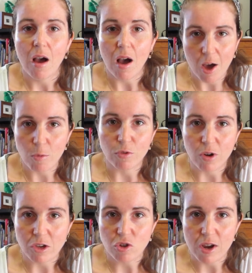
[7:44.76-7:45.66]
I would
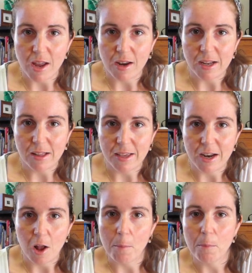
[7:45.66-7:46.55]
rush around and clean
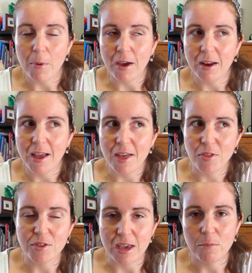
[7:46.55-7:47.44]
up. But at the
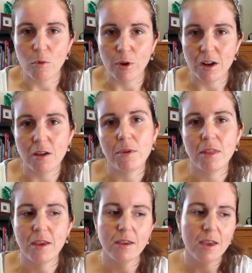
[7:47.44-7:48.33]
same point, I'd be
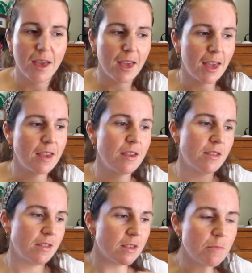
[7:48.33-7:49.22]
like, hey,
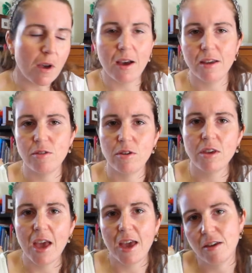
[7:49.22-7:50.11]
this part is
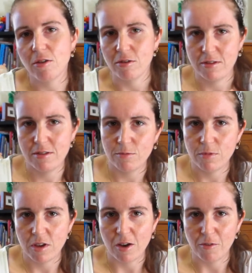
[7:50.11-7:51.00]
okay because
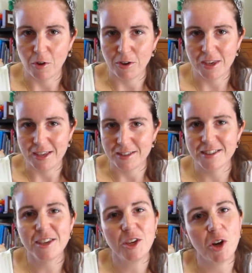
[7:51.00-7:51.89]
I've got kids,
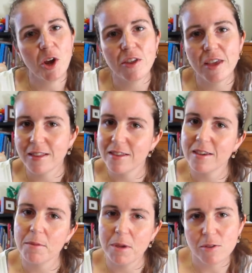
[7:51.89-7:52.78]
there's
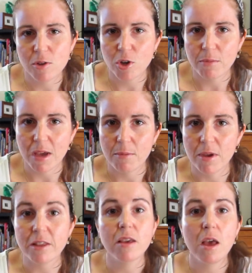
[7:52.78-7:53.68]
going to be a certain amount of
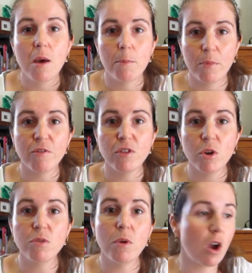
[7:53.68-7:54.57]
mess. But for the
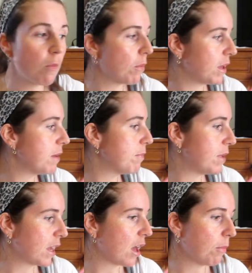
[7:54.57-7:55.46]
most part, I'll probably
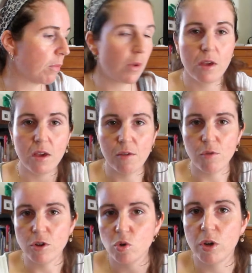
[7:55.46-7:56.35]
pick up
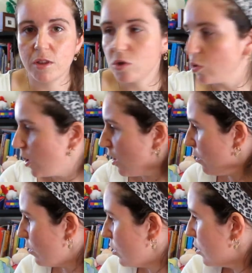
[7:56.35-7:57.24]
every toy in the toy area,
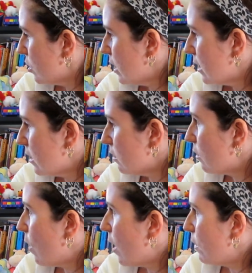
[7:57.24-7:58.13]
which isn't
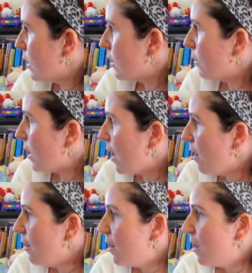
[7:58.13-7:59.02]
quite picked up now.